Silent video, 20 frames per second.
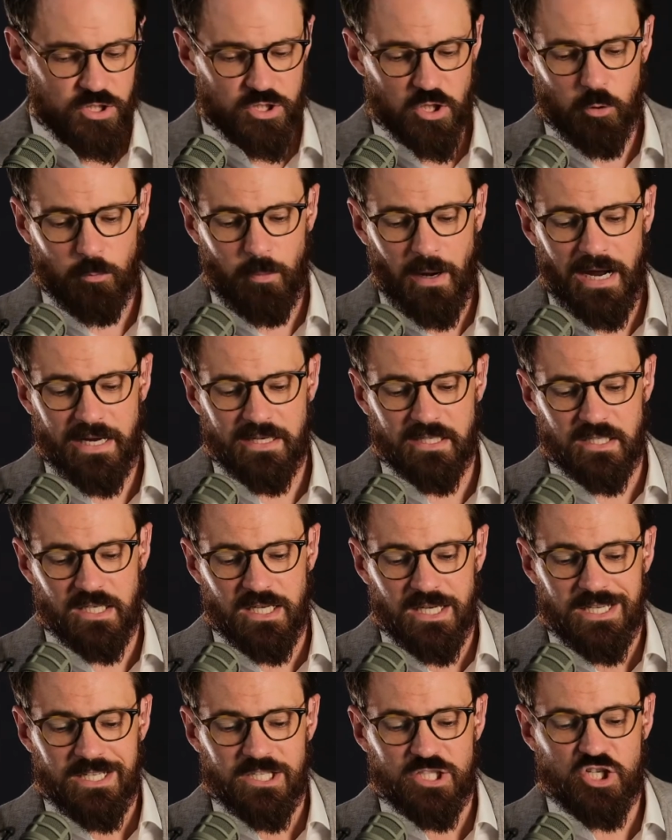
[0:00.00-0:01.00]
Biden
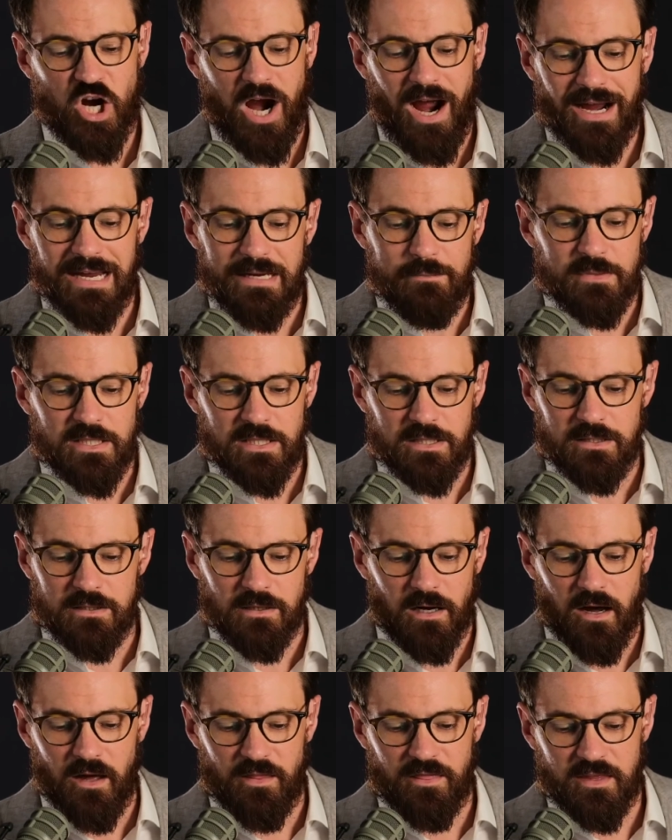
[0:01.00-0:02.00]
chimed in
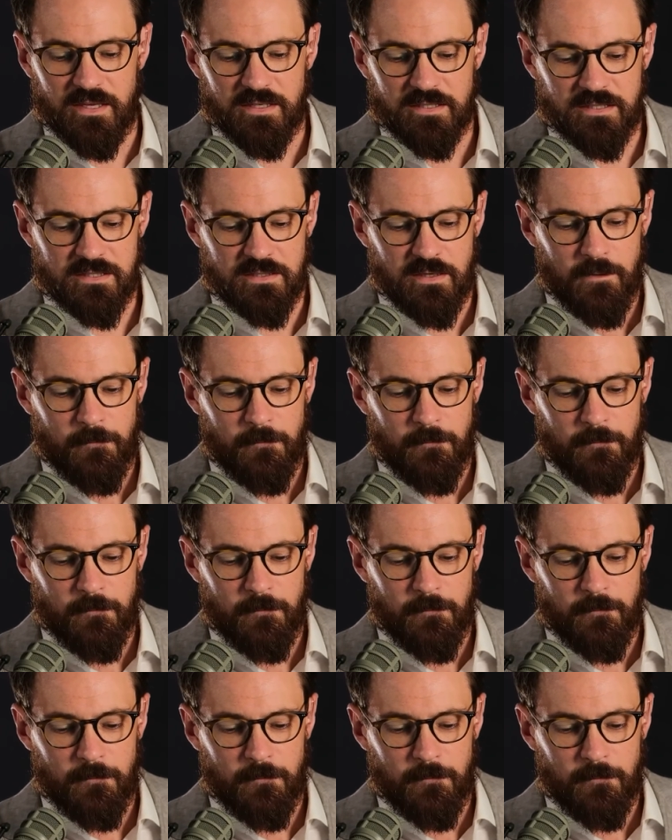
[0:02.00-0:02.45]
on this